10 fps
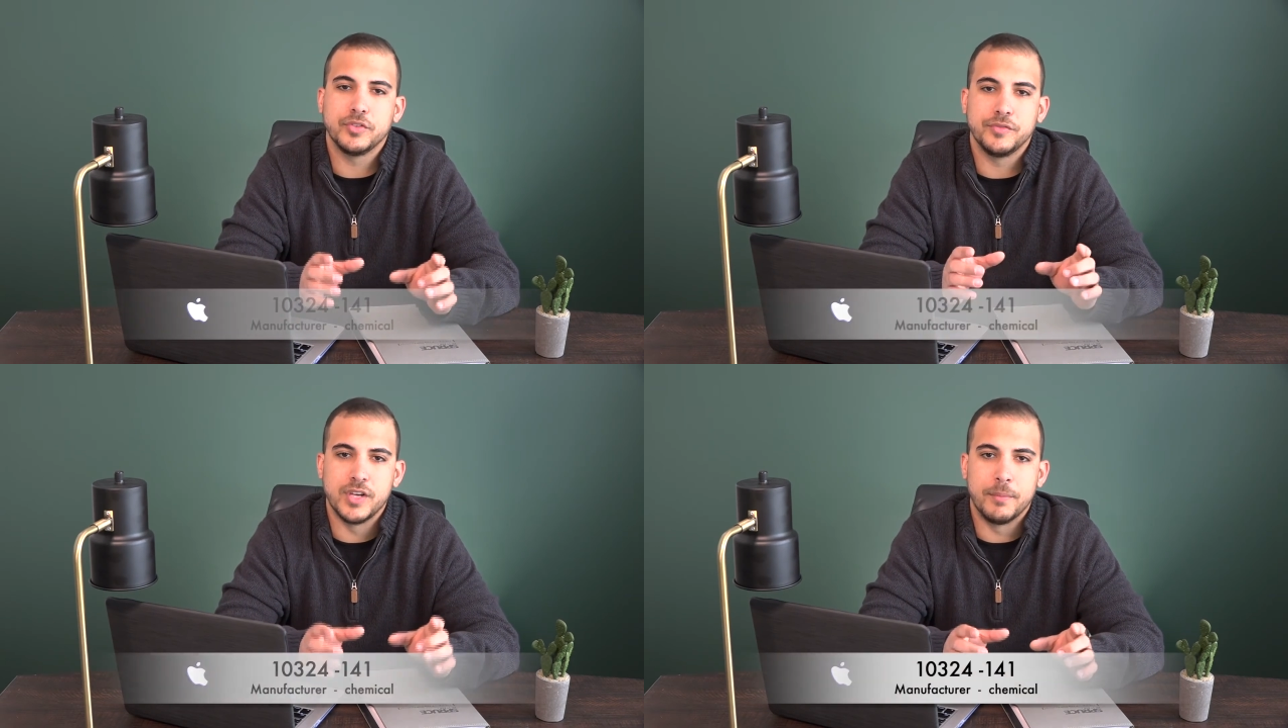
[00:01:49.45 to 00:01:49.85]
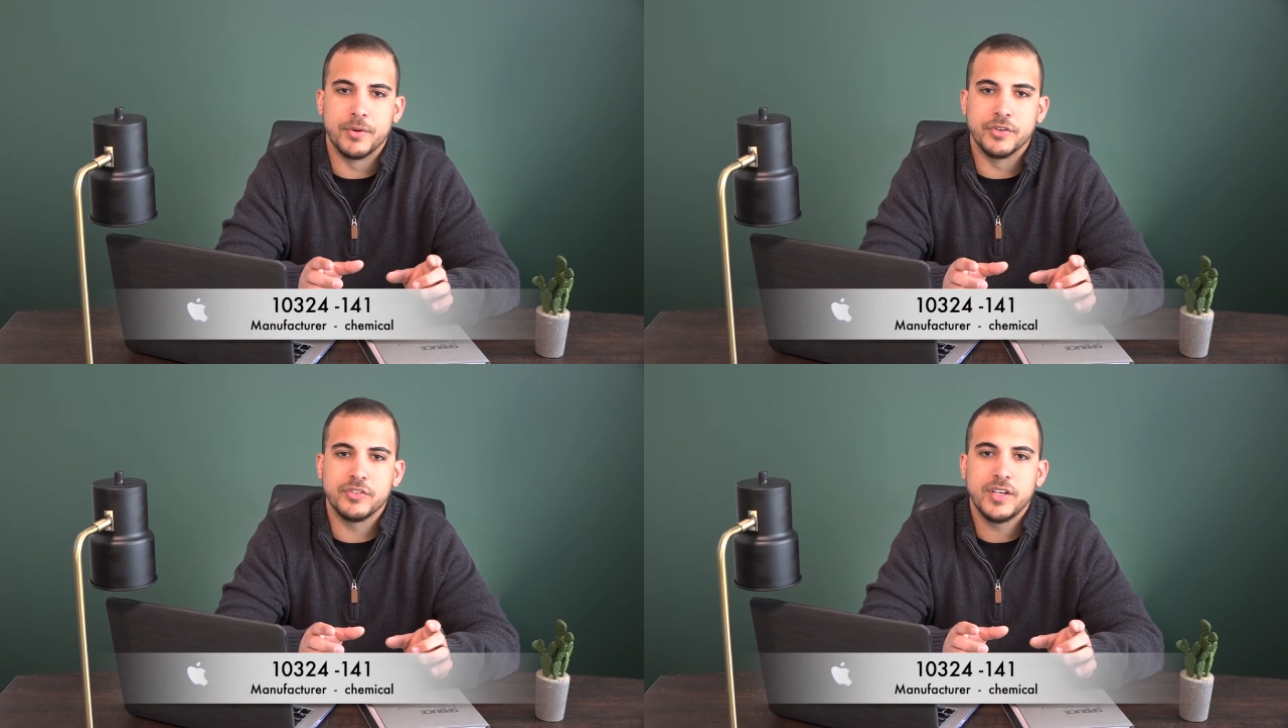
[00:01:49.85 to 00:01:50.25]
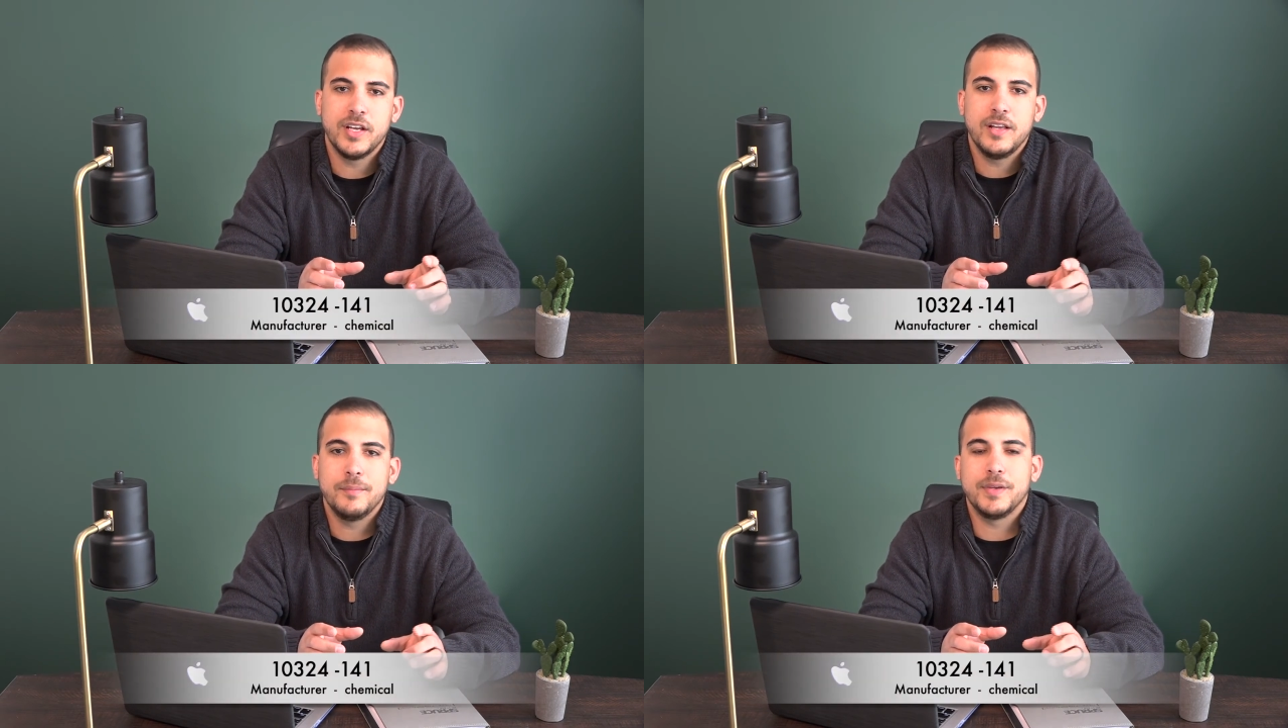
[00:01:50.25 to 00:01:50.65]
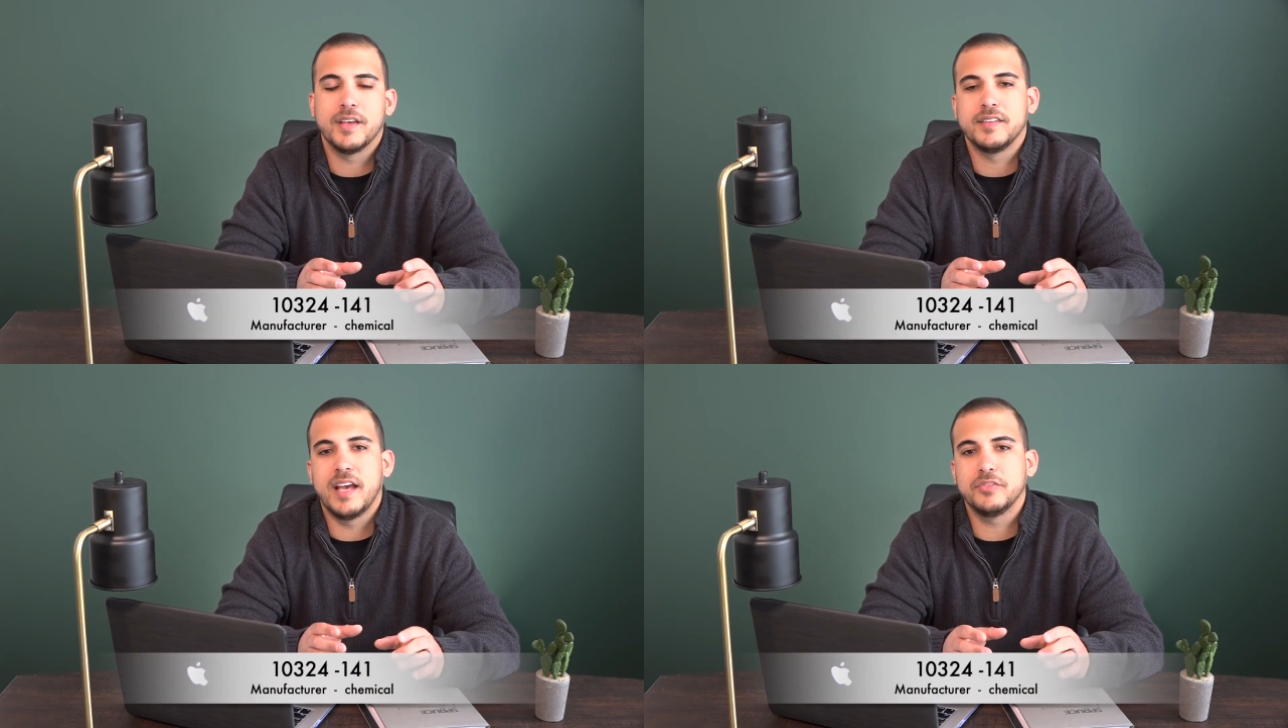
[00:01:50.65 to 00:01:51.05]
of numbers
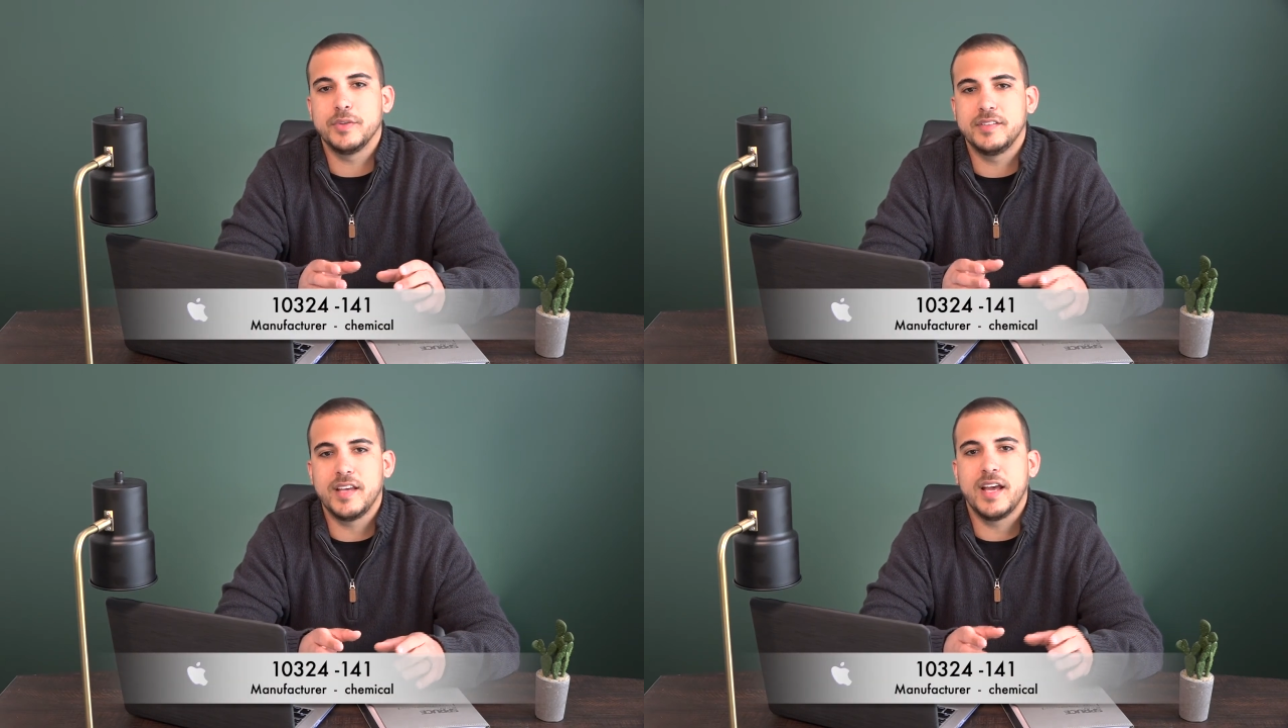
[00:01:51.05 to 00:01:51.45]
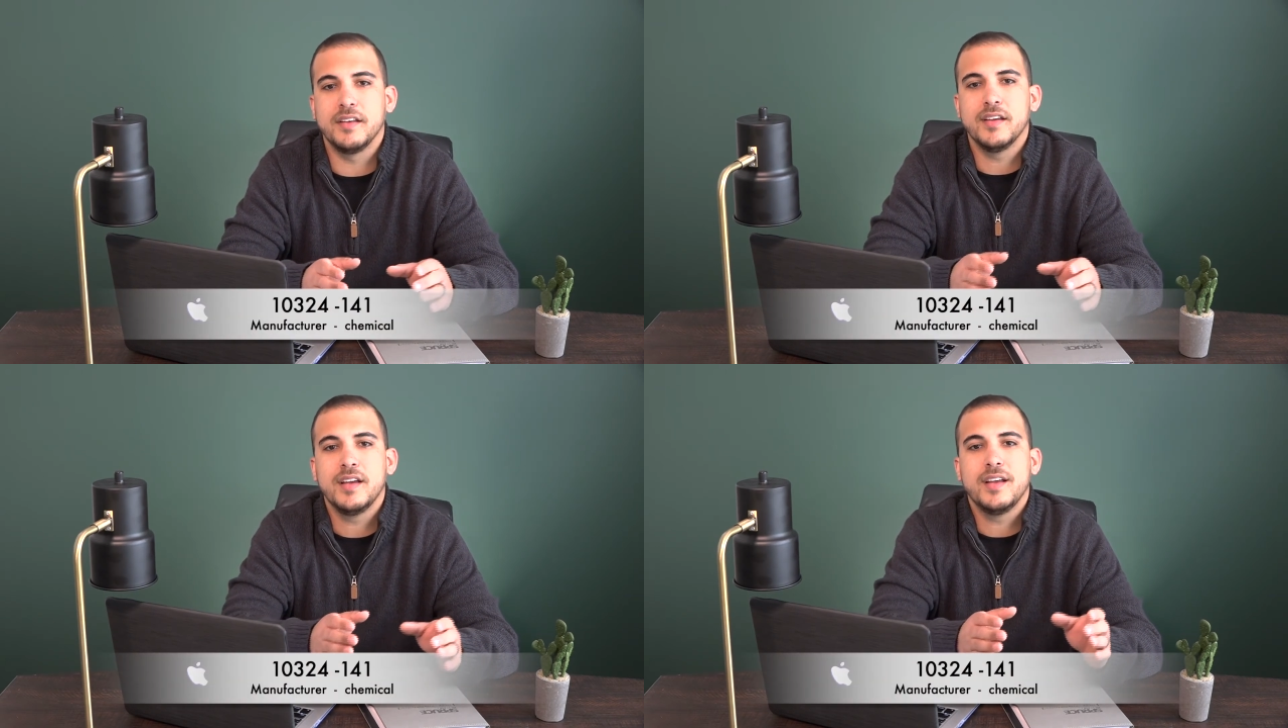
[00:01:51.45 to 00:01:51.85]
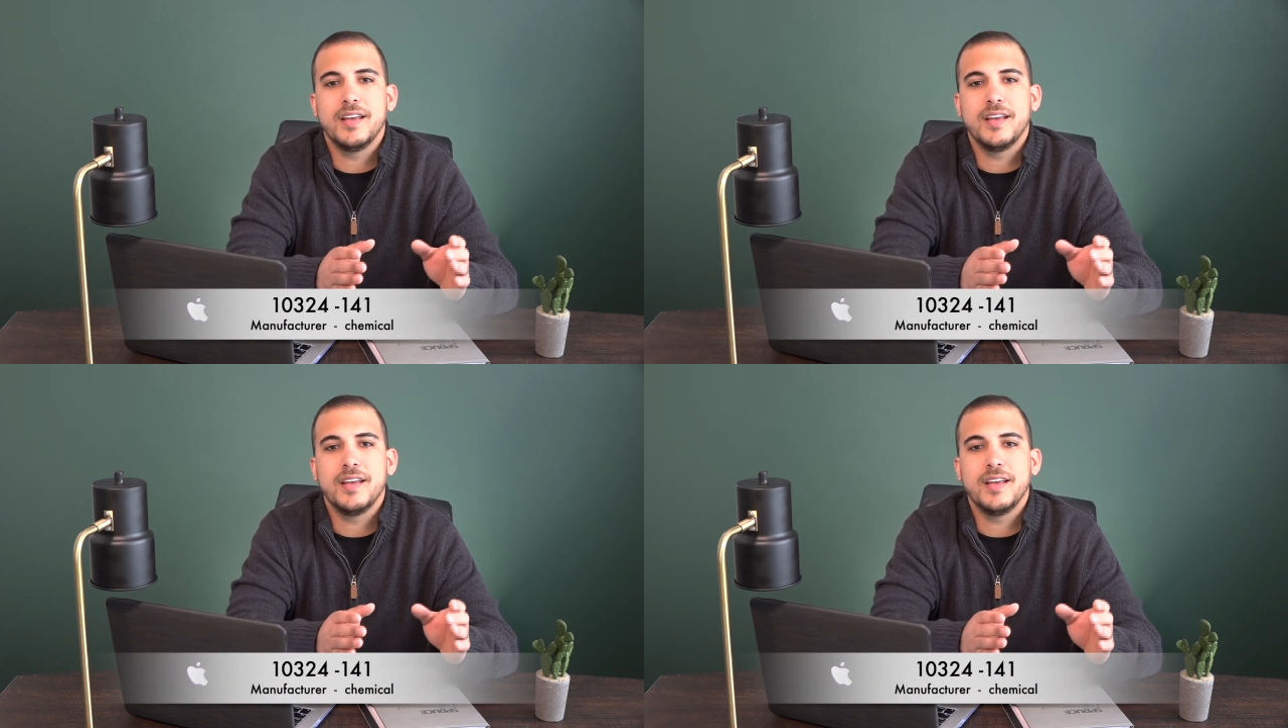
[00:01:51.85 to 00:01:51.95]
because, as we said,